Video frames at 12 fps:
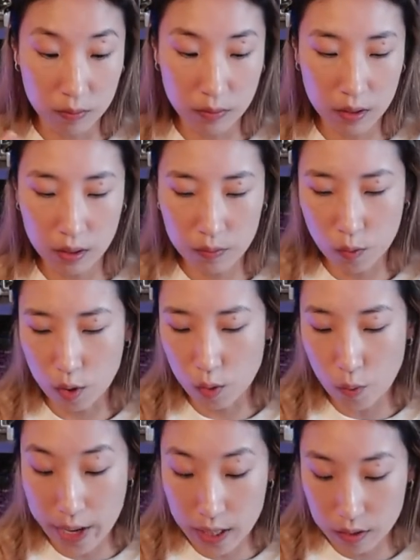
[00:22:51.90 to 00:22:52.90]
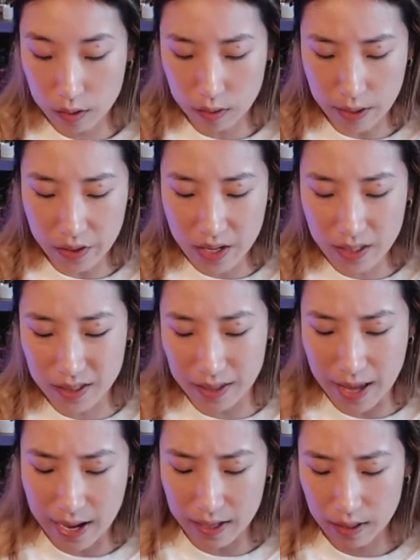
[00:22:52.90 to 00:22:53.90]
look more awake. So I think it's
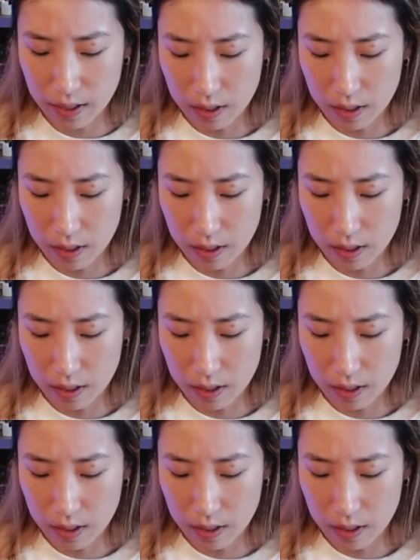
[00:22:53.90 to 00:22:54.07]
that.